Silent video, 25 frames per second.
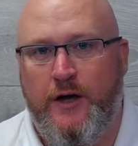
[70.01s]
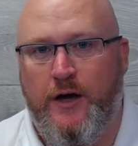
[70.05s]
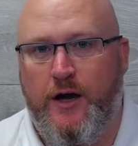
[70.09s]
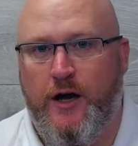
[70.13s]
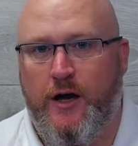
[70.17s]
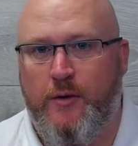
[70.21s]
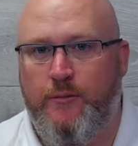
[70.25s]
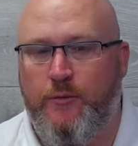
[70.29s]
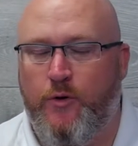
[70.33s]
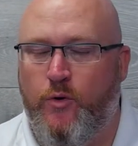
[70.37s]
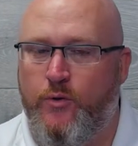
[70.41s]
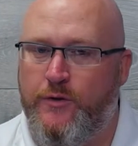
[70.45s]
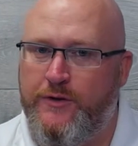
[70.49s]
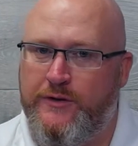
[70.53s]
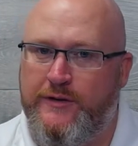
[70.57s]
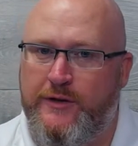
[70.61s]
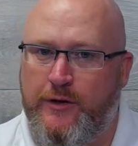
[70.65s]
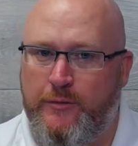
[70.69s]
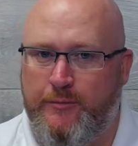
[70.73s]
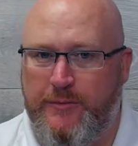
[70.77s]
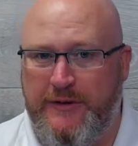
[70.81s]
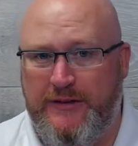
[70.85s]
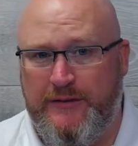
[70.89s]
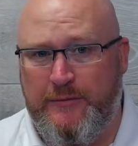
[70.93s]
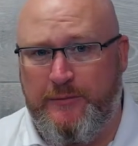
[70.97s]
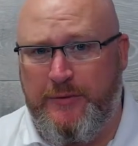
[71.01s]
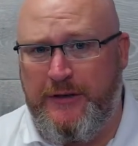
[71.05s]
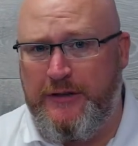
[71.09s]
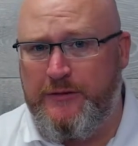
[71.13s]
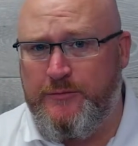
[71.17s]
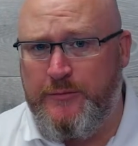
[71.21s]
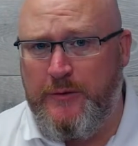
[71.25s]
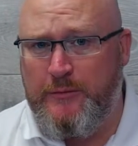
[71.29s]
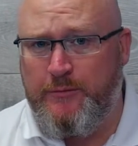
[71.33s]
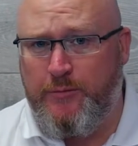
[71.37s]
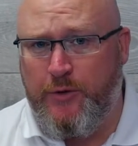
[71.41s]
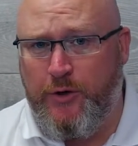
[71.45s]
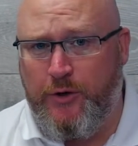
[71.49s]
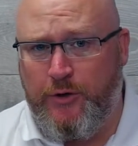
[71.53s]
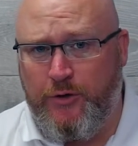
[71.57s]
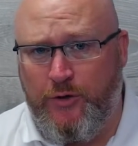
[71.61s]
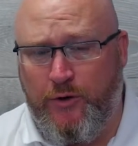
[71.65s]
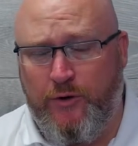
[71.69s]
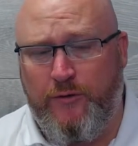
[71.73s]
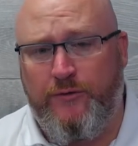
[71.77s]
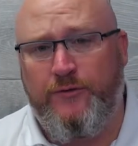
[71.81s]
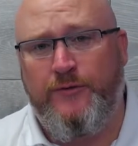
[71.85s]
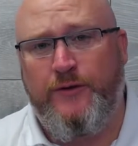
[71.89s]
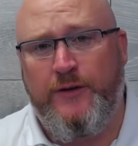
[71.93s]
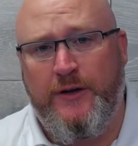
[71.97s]
All these little bits and pieces been putting
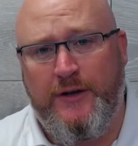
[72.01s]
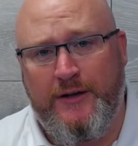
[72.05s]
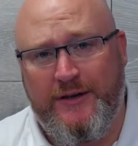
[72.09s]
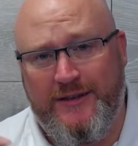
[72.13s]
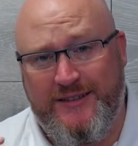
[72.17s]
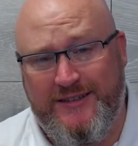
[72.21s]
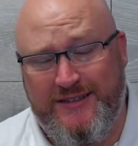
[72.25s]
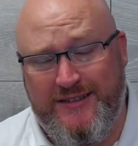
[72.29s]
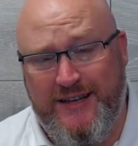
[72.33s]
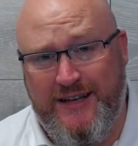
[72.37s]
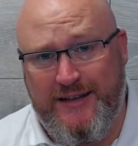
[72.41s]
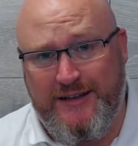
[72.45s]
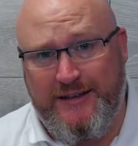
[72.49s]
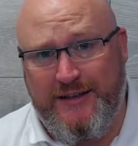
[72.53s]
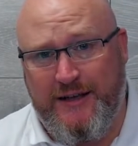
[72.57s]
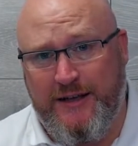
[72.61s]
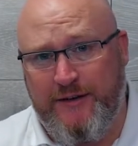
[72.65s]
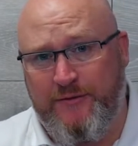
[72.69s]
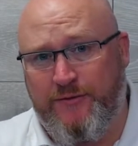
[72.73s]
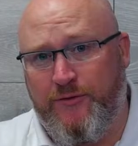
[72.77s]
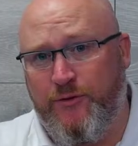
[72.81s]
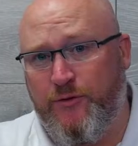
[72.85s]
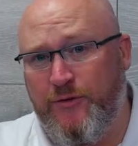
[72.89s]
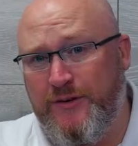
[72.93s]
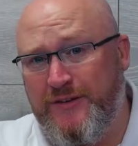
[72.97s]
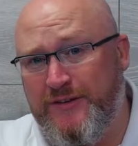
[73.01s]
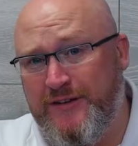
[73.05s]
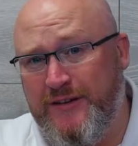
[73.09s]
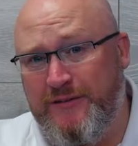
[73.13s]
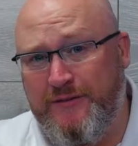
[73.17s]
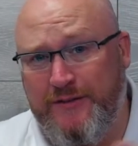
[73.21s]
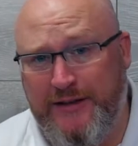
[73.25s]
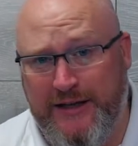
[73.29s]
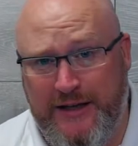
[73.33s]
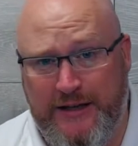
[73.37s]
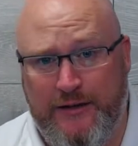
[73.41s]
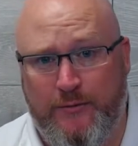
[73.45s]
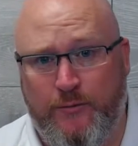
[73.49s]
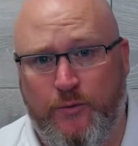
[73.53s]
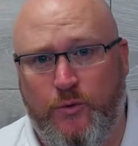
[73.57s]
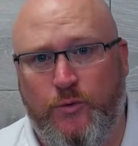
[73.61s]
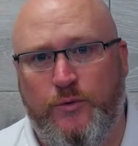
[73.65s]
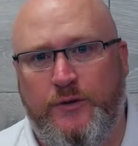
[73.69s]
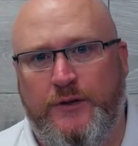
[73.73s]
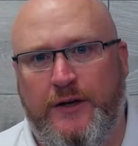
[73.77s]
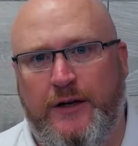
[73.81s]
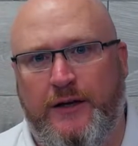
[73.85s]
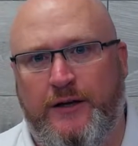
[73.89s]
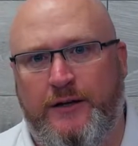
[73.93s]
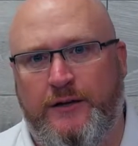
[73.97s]
off. Set a day for it, see if you can get them all
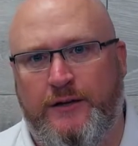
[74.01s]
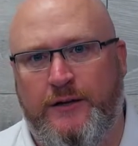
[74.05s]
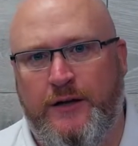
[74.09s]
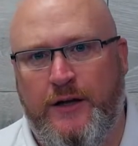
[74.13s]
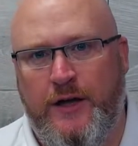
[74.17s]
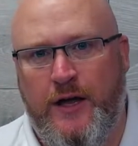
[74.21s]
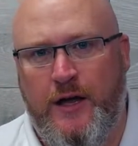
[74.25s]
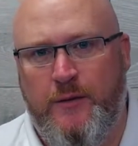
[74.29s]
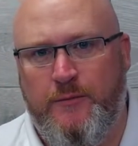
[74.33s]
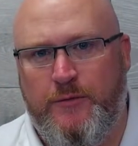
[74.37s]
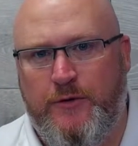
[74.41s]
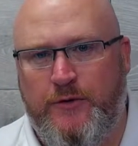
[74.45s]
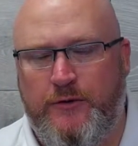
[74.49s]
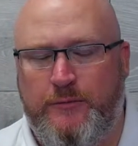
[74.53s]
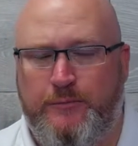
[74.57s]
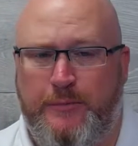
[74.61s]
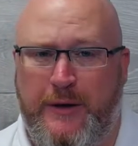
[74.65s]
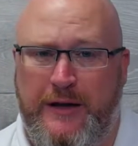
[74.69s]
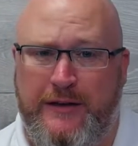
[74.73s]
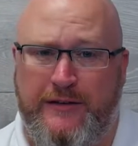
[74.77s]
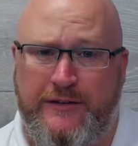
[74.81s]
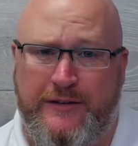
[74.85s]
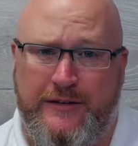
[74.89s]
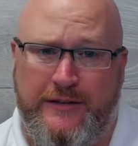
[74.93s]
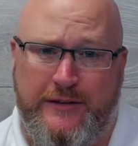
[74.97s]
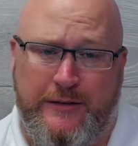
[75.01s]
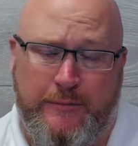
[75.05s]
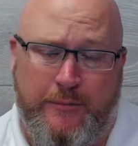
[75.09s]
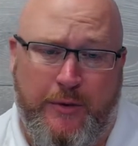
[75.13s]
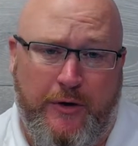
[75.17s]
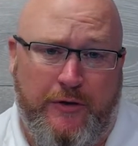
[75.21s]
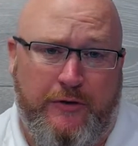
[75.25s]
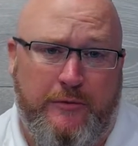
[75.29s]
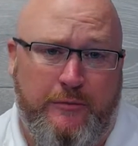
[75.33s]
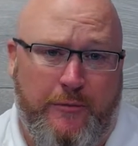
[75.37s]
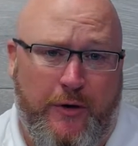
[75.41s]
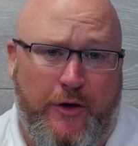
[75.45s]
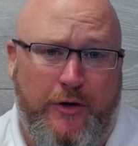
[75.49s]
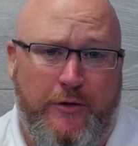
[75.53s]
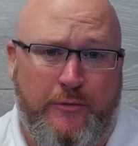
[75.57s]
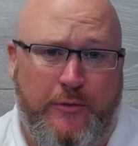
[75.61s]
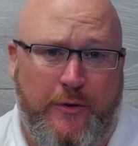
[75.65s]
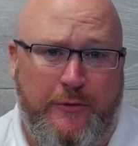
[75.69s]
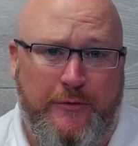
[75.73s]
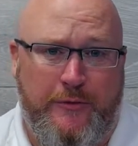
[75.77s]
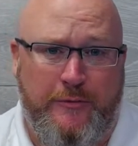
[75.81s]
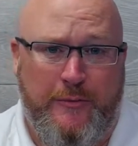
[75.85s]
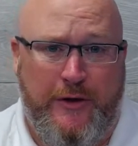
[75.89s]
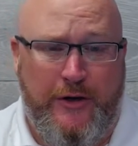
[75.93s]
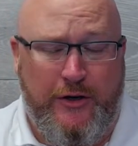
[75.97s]
done, because basically the person buying your
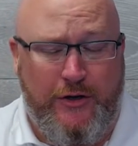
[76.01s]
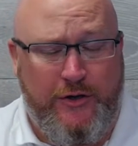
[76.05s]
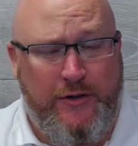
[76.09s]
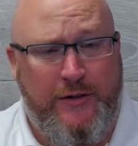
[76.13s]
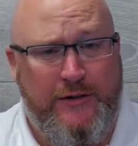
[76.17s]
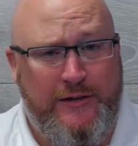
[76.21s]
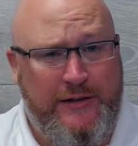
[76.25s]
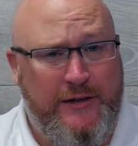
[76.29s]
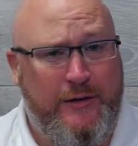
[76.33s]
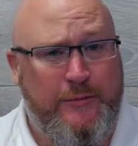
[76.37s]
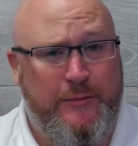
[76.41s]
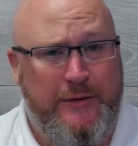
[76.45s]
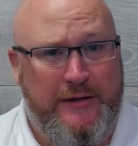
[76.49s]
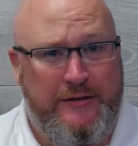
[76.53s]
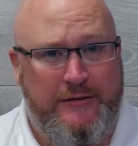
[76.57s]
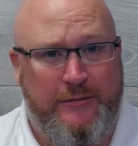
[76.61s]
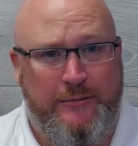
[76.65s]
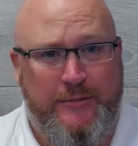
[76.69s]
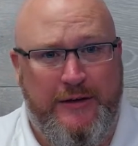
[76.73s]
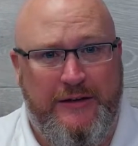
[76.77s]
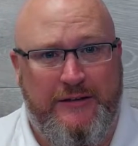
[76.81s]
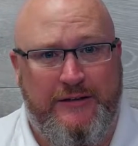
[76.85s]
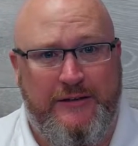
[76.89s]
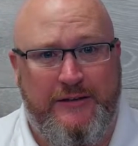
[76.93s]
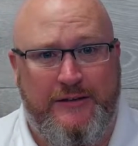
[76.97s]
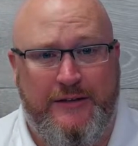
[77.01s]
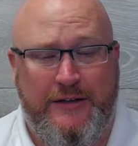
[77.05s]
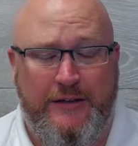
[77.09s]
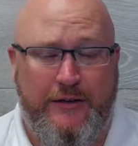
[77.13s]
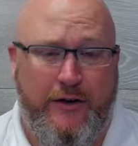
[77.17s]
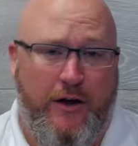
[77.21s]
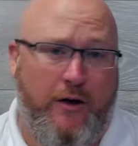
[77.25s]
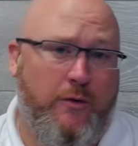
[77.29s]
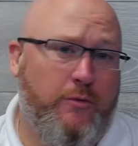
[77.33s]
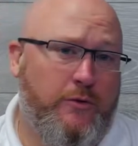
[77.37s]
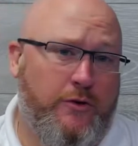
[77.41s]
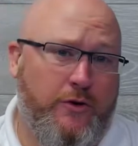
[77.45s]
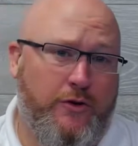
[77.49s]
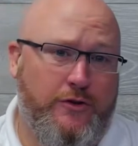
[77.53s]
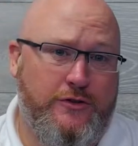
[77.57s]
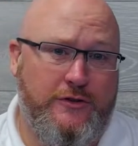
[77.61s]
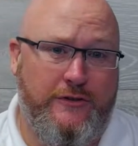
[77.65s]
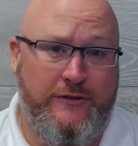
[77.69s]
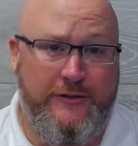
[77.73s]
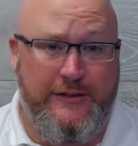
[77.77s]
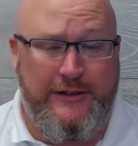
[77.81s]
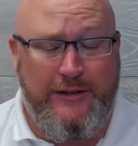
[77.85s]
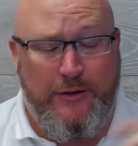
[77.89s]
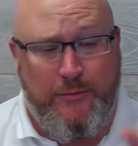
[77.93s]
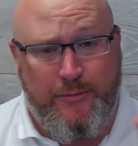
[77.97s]
property might look at those little bits and pieces and think, oh gosh,
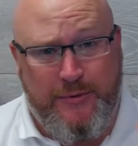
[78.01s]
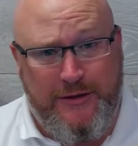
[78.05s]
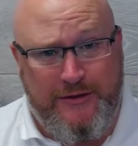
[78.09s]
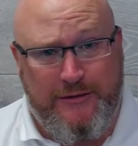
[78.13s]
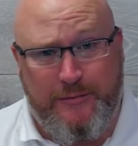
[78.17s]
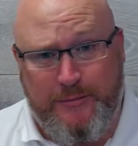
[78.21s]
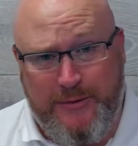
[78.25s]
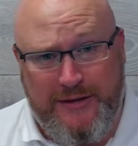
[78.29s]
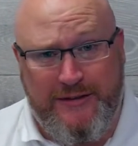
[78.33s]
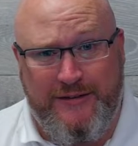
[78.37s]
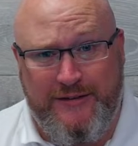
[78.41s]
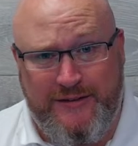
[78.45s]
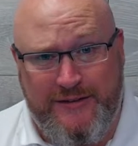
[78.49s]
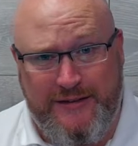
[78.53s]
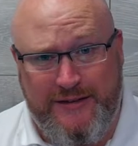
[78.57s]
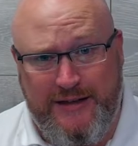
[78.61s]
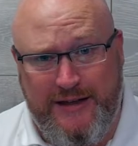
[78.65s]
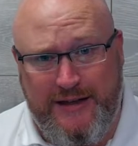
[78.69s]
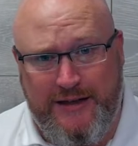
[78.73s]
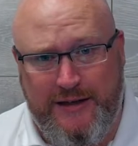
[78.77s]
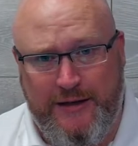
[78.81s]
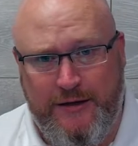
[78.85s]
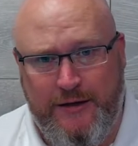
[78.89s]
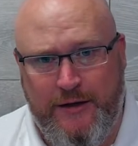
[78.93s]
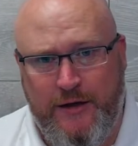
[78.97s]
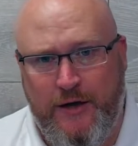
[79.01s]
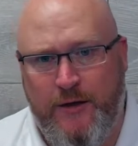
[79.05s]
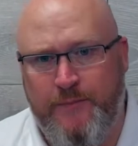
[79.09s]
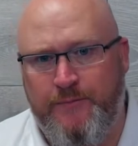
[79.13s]
there's little bits and pieces there.